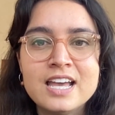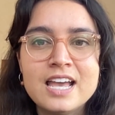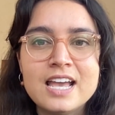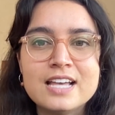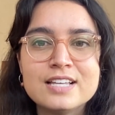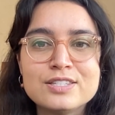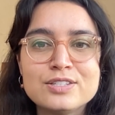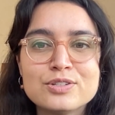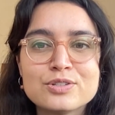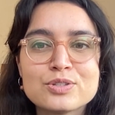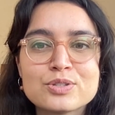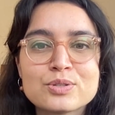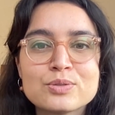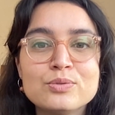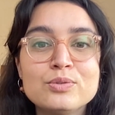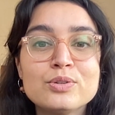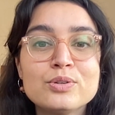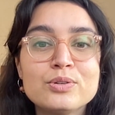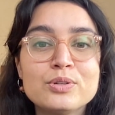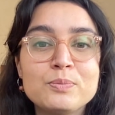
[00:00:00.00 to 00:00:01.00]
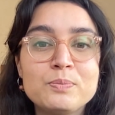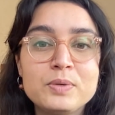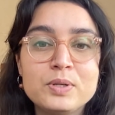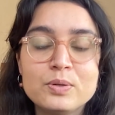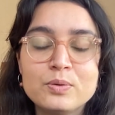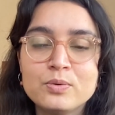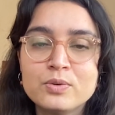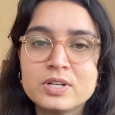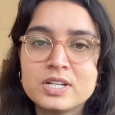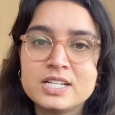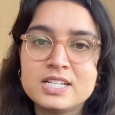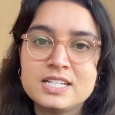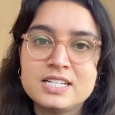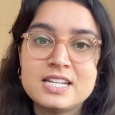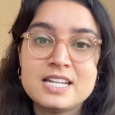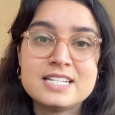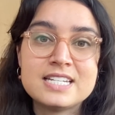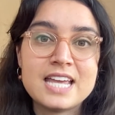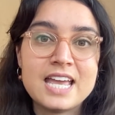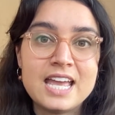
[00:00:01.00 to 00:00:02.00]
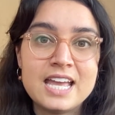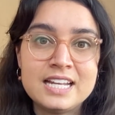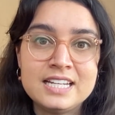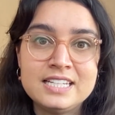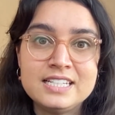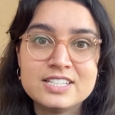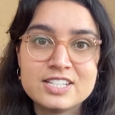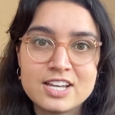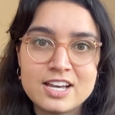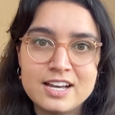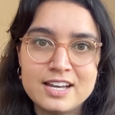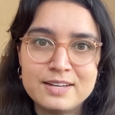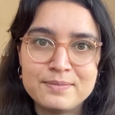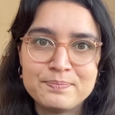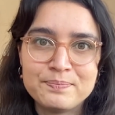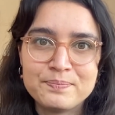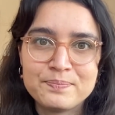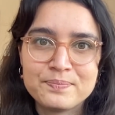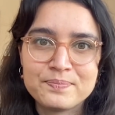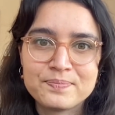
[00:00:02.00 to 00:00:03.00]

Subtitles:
as your school could be audited at any time.